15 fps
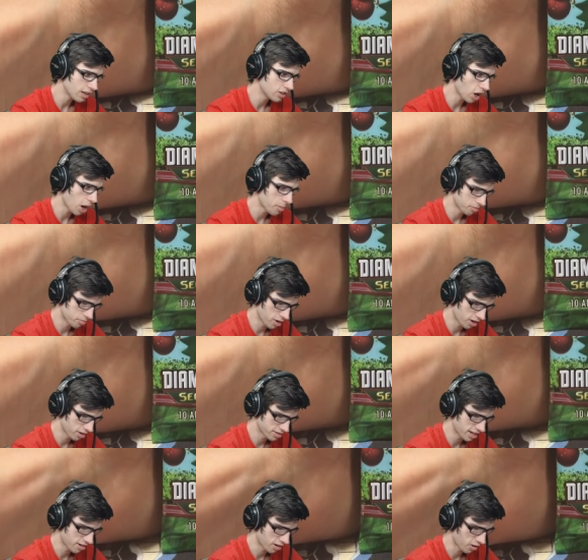Diamond and Pearl
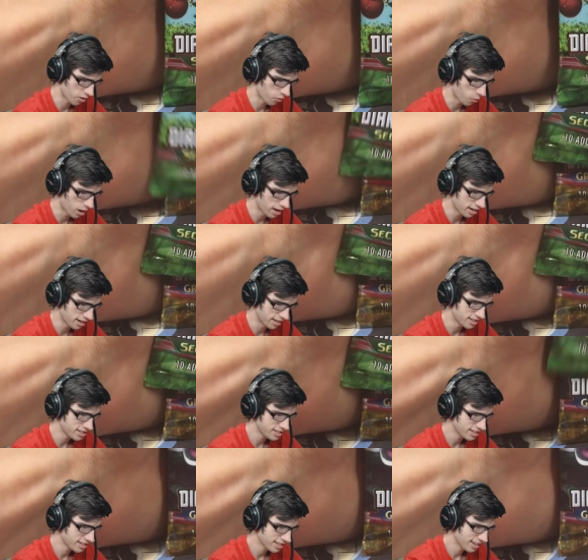Secret or
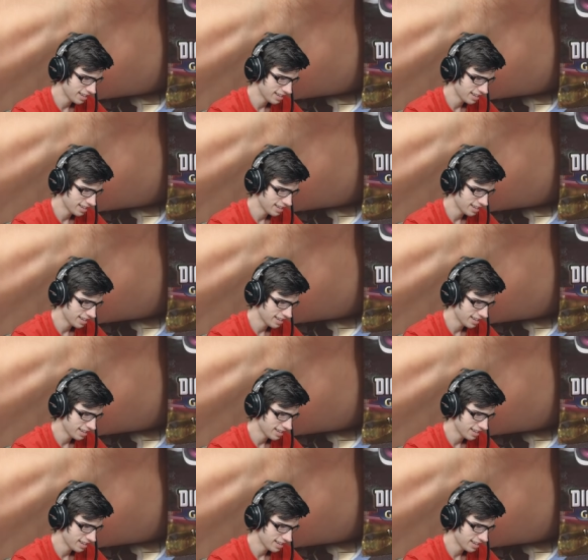Wonders,